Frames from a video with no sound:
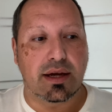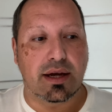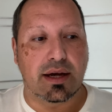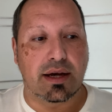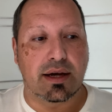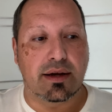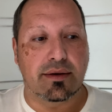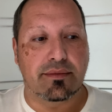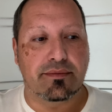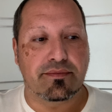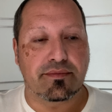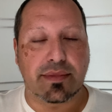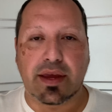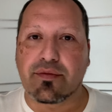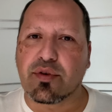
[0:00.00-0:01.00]
um,
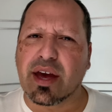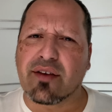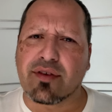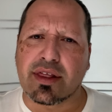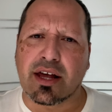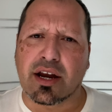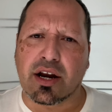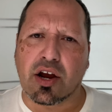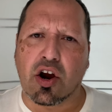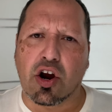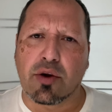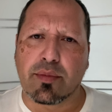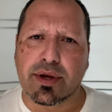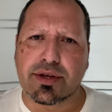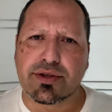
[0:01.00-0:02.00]
if you have a lot of
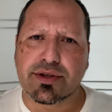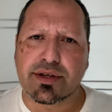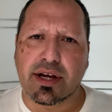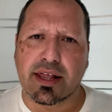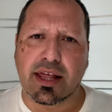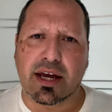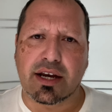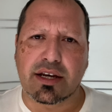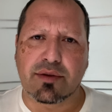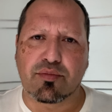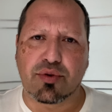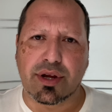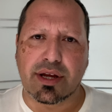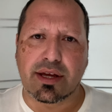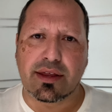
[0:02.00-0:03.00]
garbage a lot of
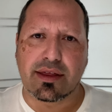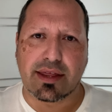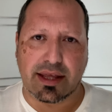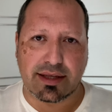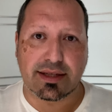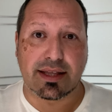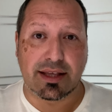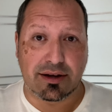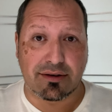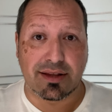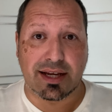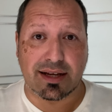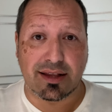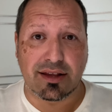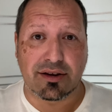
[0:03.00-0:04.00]
debris that's
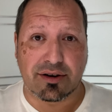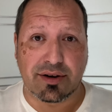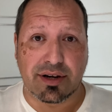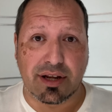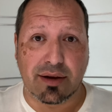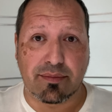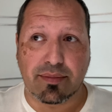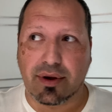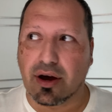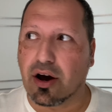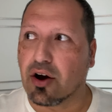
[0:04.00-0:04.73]
literally cluttering up